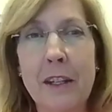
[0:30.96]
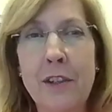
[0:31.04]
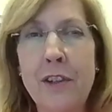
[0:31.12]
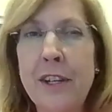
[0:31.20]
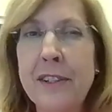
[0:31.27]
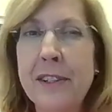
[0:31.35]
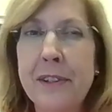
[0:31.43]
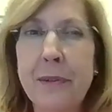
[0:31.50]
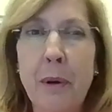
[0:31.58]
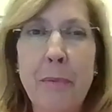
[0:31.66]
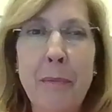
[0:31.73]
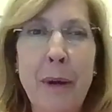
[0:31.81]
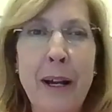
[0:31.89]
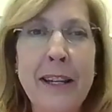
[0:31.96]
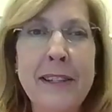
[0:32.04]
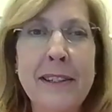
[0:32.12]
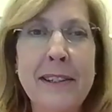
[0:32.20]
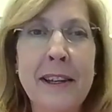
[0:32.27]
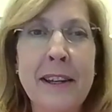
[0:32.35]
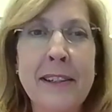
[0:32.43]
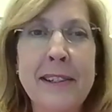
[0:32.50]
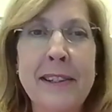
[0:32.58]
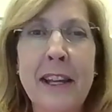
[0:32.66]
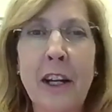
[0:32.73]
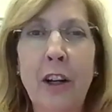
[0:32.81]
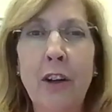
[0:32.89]
Jesus reminds us
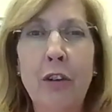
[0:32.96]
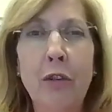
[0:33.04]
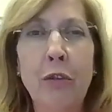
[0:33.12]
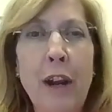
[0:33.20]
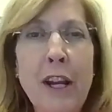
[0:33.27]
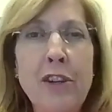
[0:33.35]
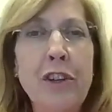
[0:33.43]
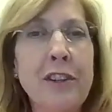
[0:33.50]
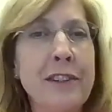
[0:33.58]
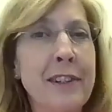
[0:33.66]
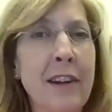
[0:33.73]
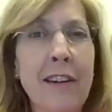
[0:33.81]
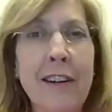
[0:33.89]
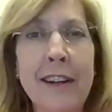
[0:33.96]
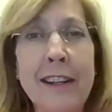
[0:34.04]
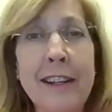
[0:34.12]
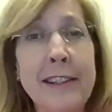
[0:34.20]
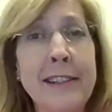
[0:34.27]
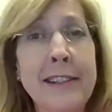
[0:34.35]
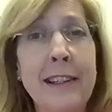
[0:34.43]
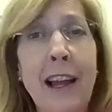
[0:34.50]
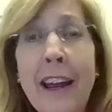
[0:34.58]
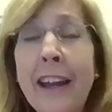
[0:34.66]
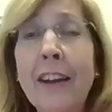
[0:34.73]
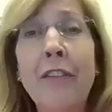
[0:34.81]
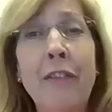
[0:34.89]
that our gracious God is
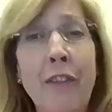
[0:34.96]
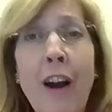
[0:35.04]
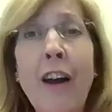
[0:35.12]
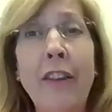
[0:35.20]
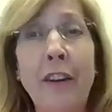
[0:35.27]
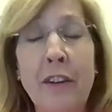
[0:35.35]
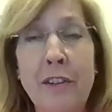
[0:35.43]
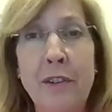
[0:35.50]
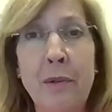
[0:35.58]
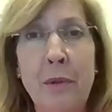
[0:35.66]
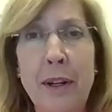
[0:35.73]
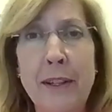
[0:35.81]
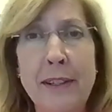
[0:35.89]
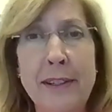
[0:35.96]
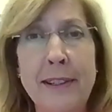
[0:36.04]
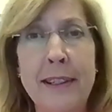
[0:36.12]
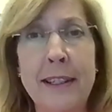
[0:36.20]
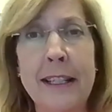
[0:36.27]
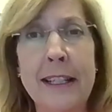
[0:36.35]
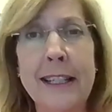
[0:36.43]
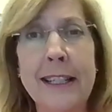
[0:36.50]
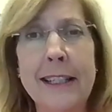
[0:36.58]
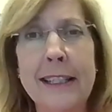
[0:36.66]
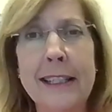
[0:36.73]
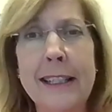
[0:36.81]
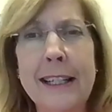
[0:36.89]
like a father to us.
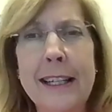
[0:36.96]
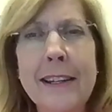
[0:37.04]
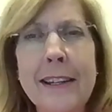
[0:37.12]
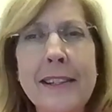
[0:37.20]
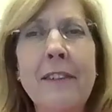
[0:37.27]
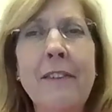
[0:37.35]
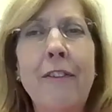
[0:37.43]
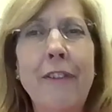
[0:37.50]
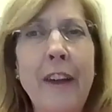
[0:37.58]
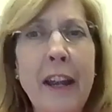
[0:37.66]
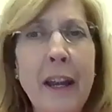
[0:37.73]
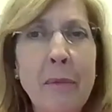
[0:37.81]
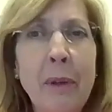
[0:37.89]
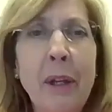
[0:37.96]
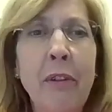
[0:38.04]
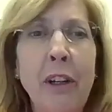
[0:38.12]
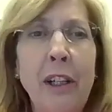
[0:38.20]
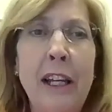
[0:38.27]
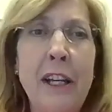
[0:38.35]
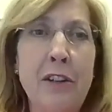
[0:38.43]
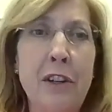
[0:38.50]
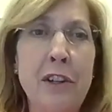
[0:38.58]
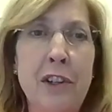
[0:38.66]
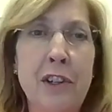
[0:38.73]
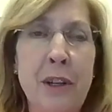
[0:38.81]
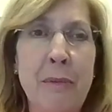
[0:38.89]
It is a family
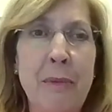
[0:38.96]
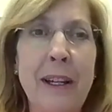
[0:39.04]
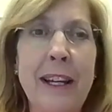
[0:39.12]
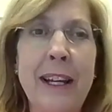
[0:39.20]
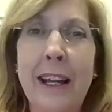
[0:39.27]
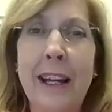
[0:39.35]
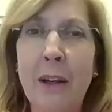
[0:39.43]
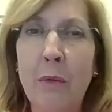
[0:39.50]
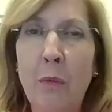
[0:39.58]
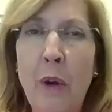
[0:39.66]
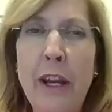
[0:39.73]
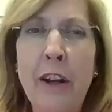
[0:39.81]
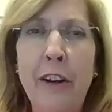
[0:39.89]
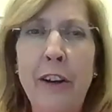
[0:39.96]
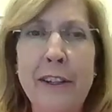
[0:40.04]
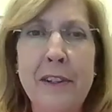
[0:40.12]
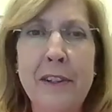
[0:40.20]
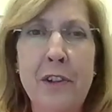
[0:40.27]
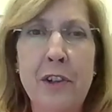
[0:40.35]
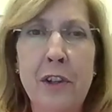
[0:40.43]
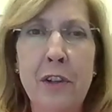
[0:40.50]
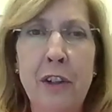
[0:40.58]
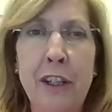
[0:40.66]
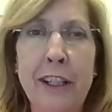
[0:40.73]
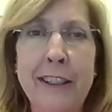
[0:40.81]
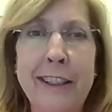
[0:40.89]
relationship, and we are his
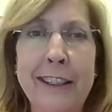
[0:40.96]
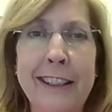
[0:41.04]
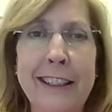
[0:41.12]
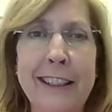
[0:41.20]
children.